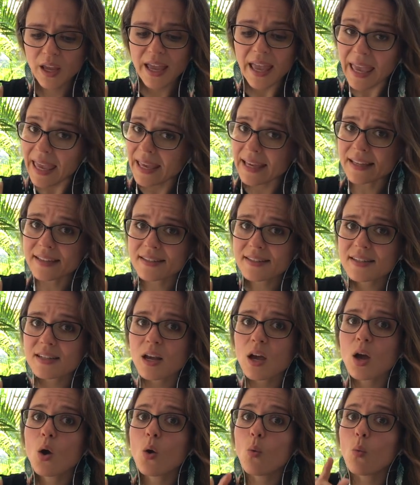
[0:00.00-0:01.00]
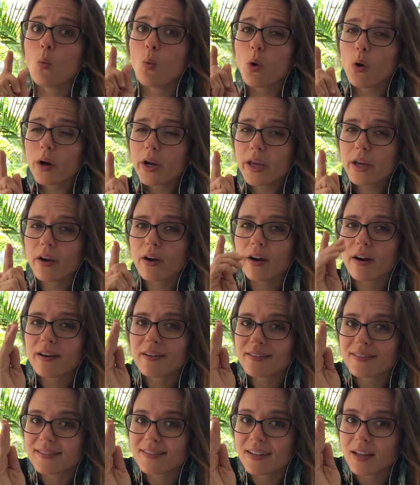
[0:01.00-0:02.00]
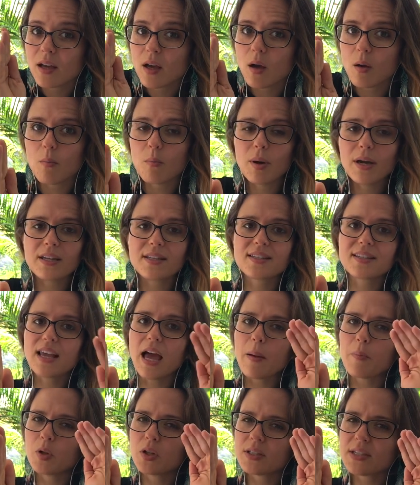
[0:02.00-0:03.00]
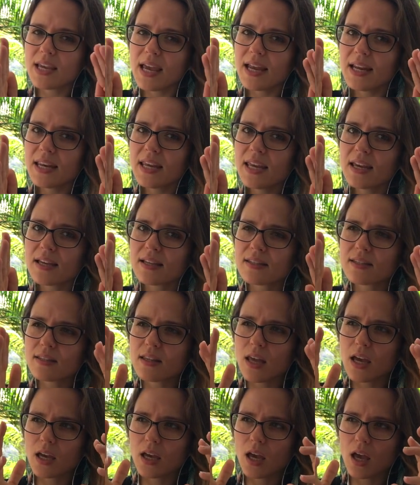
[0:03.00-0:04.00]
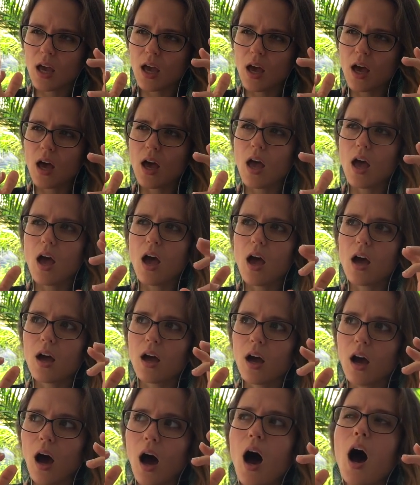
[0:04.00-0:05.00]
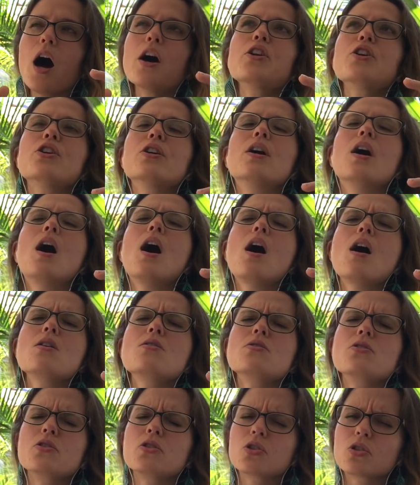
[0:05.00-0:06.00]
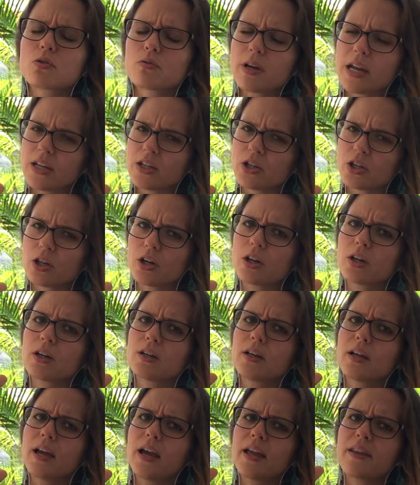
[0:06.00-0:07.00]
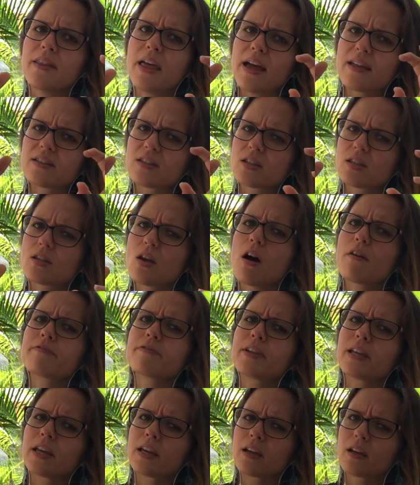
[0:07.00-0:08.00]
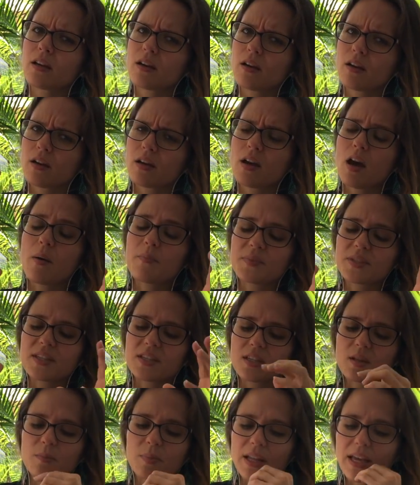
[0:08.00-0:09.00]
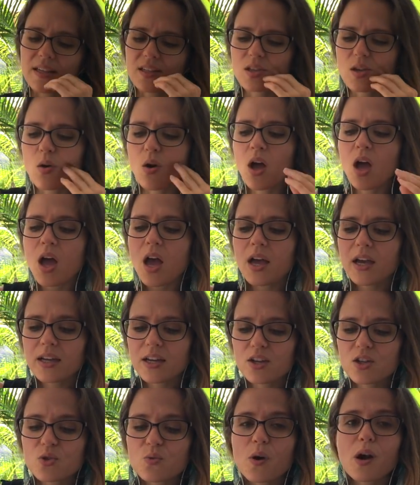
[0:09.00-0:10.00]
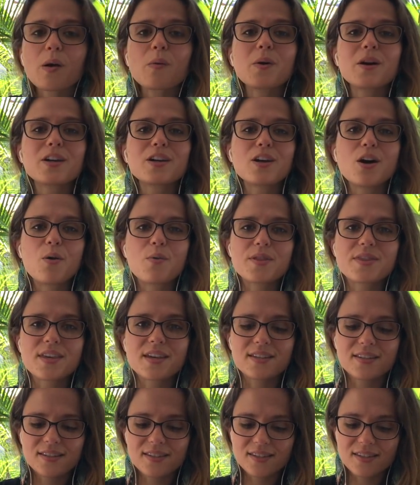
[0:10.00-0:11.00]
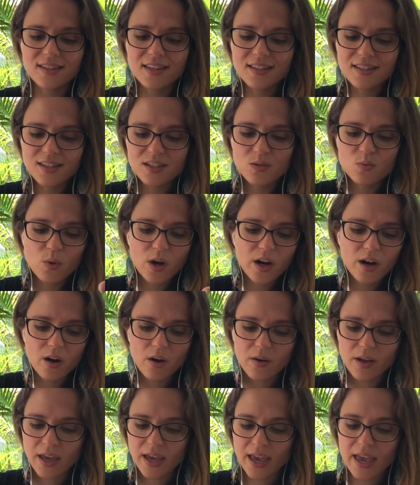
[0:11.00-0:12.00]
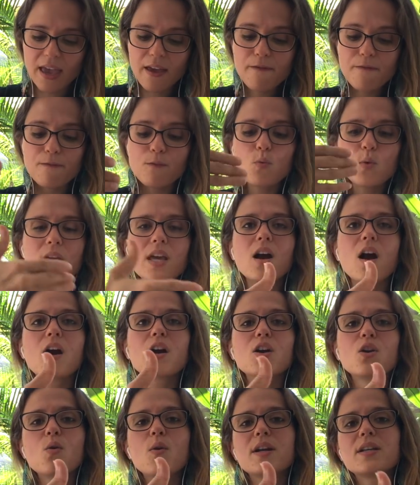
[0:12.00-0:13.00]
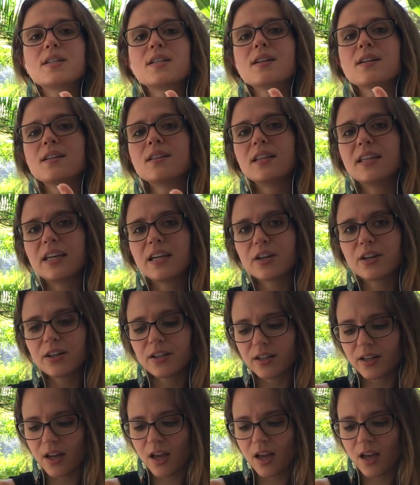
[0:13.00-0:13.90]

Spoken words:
And warrior, but simultaneous, like utter surrender, and that softening comes into play. So here's where I want to go with this. This is where, okay, if we are going to clear